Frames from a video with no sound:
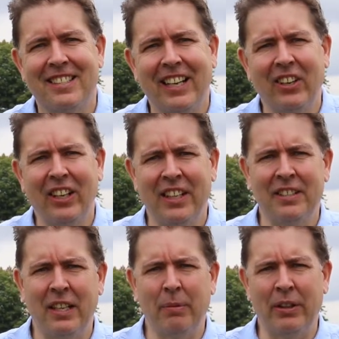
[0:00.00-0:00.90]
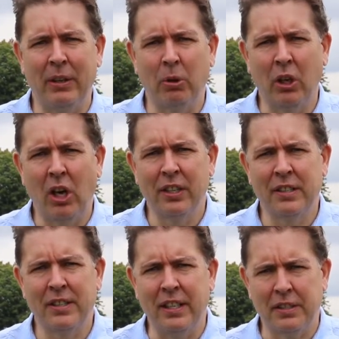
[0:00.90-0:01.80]
Sarah and Timothy were
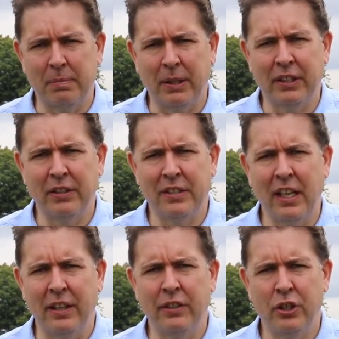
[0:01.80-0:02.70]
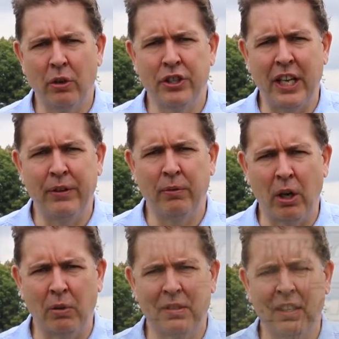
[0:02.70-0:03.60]
long deceased, but their son, George Henry
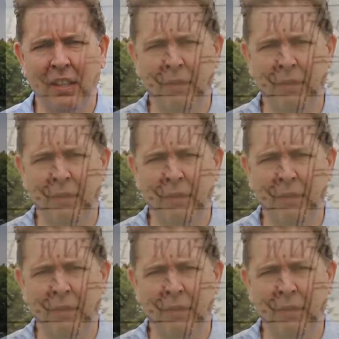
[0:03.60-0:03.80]
Rose,